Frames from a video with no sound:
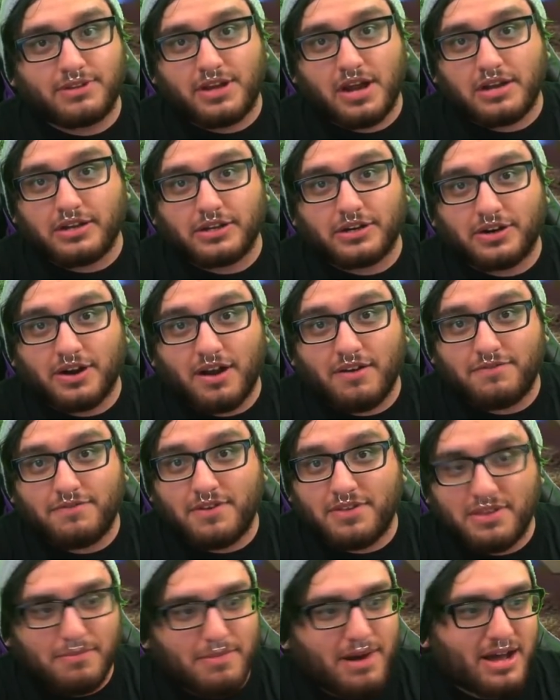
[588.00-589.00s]
color of
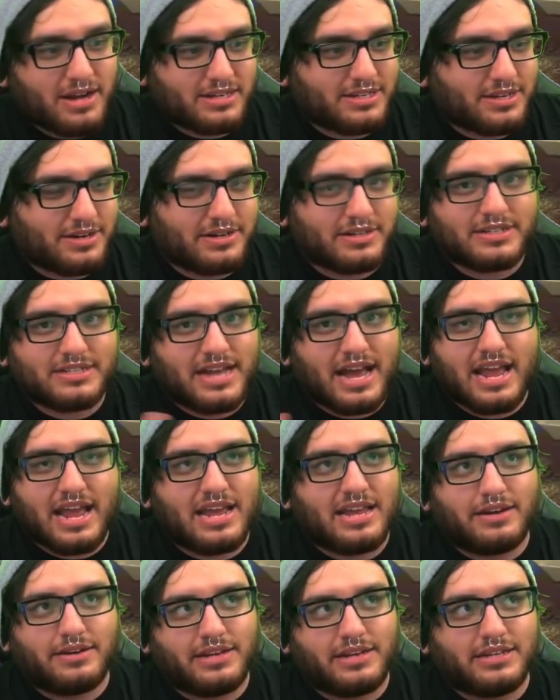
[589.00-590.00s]
the box art.
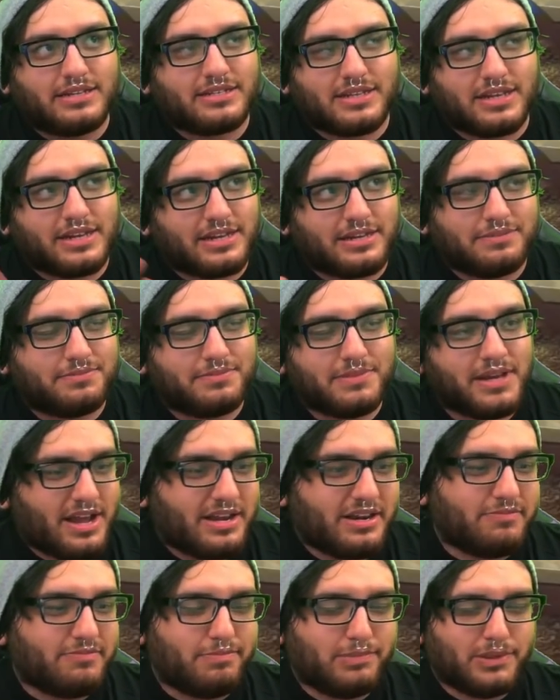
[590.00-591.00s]
Cyan is like a
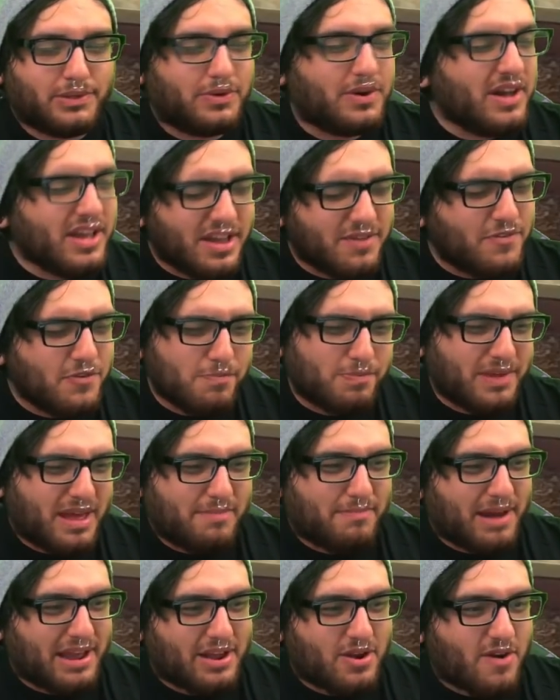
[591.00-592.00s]
kind of blue. If you played
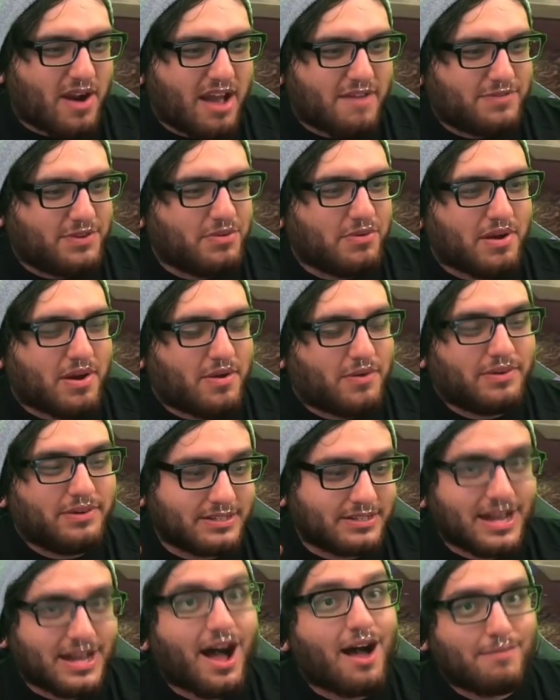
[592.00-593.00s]
Minecraft, you know.
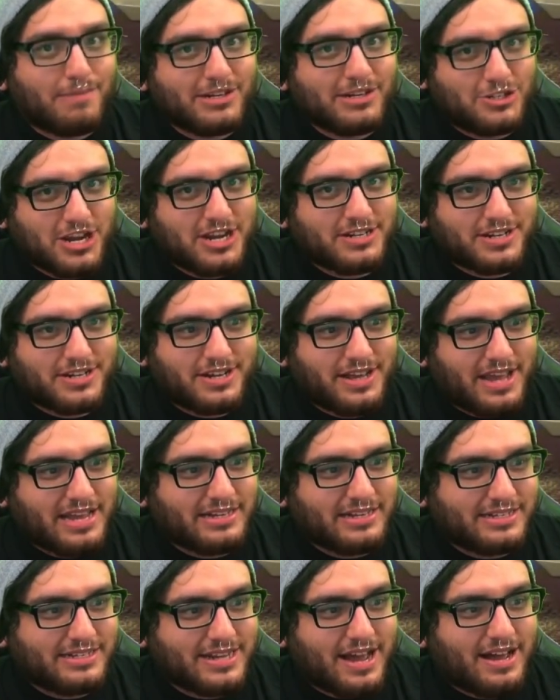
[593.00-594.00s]
Za Magenta
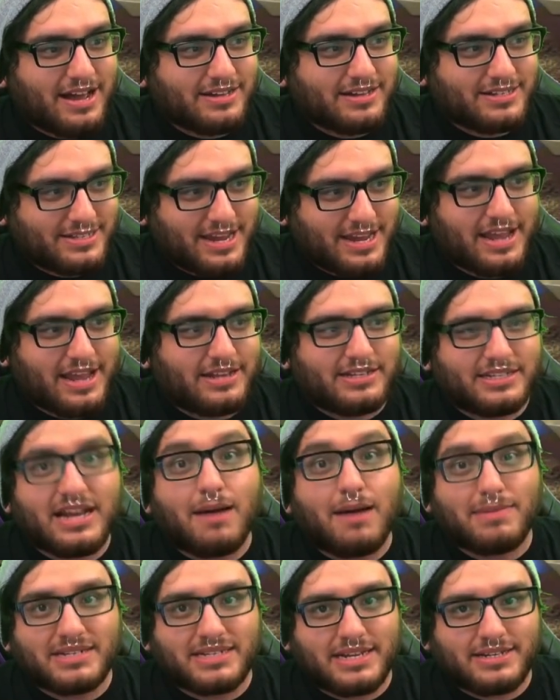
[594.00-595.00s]
and Za Cyan.
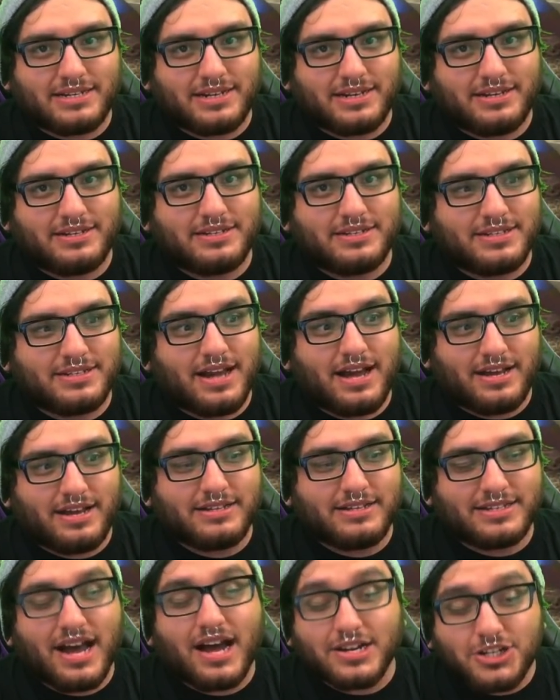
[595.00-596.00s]
Zamazenta and
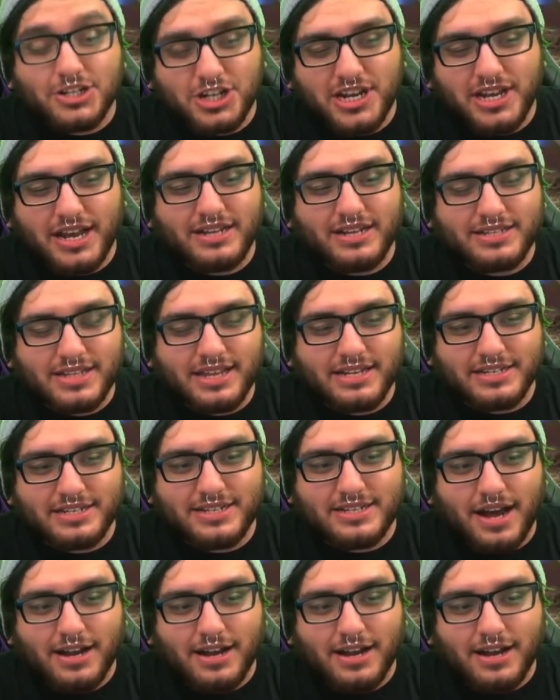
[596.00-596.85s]
Zacian. I think it's